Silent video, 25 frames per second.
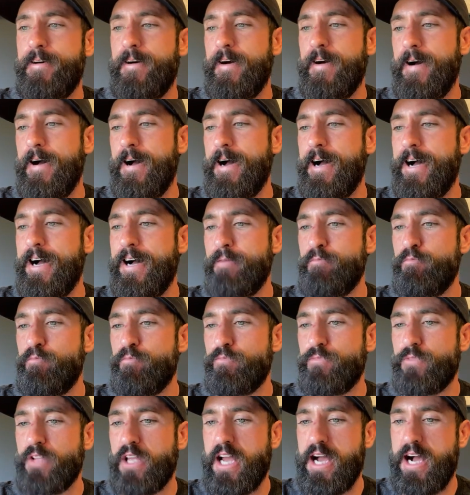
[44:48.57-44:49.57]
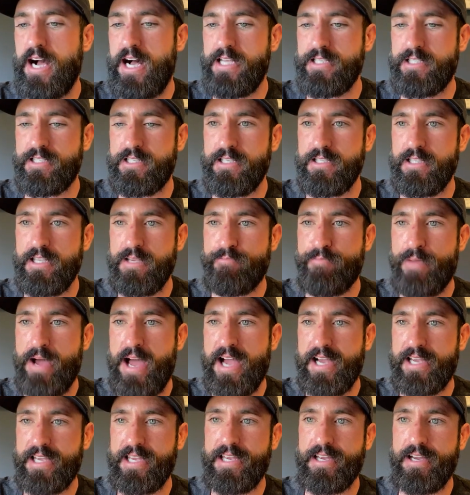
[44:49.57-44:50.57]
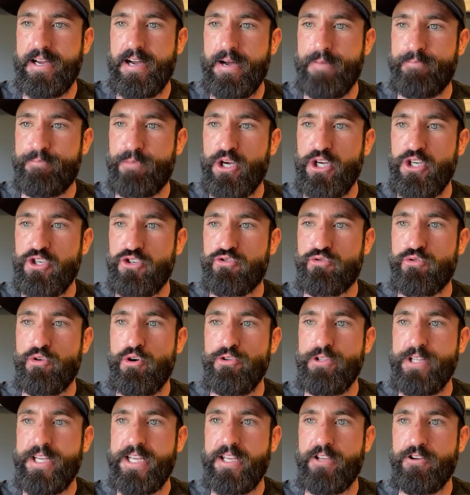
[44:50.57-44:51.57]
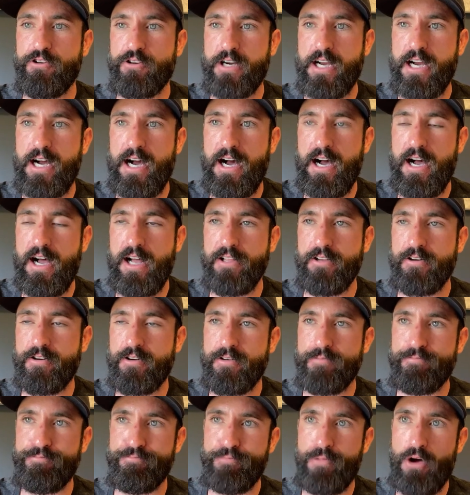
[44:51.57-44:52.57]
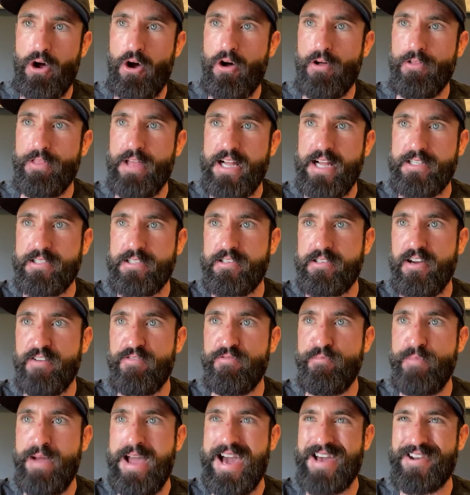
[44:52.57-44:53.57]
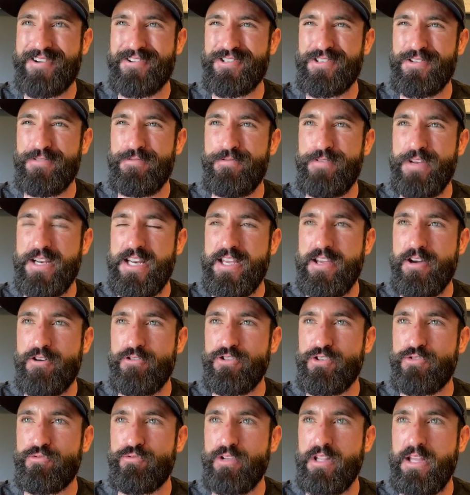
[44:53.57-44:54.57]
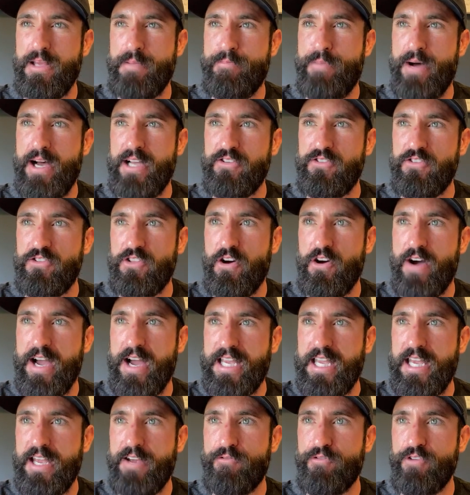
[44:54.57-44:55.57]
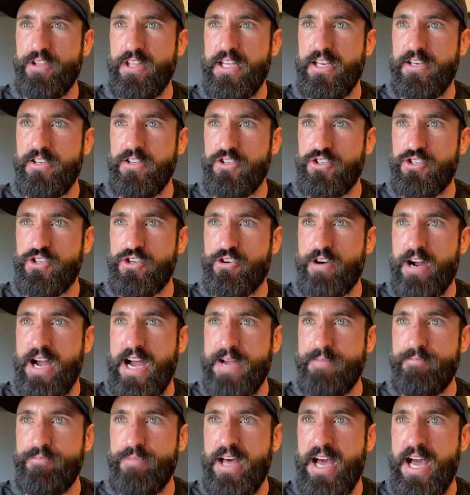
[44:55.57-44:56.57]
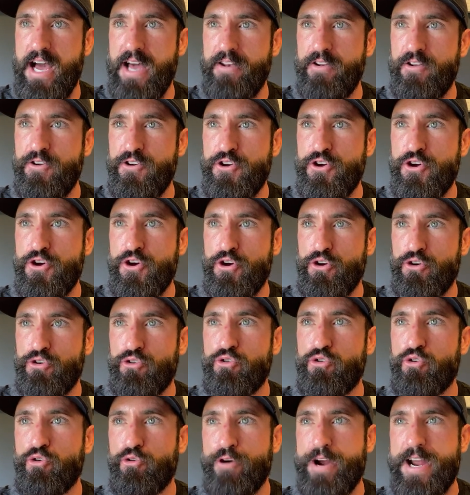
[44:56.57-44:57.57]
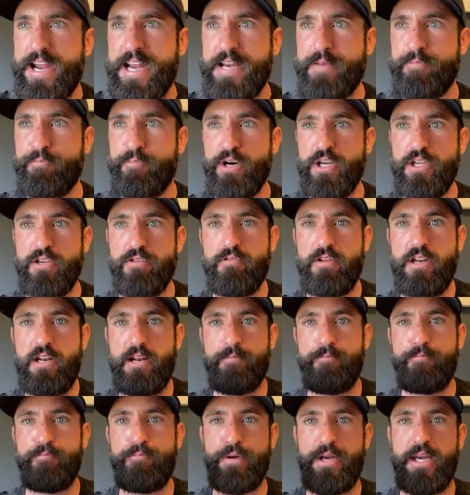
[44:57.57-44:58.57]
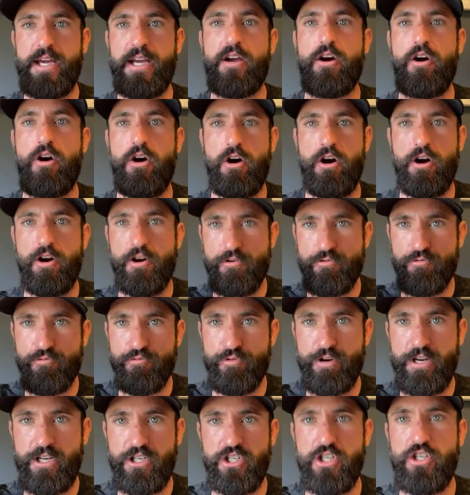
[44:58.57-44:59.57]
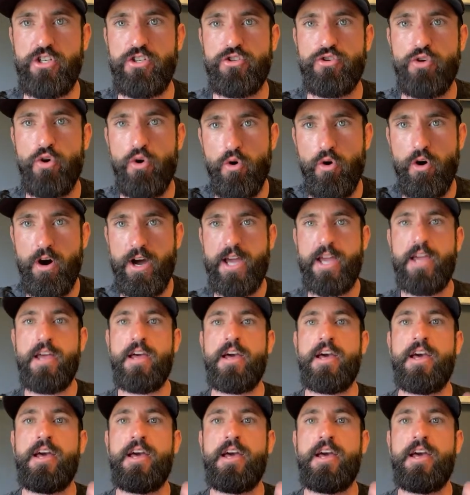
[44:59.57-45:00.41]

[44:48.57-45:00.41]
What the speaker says: Constantly backing up, controlling your collar, all that stuff matters. A video is really best, though. I can't really describe that great, but you need a big, hard, rigid toy,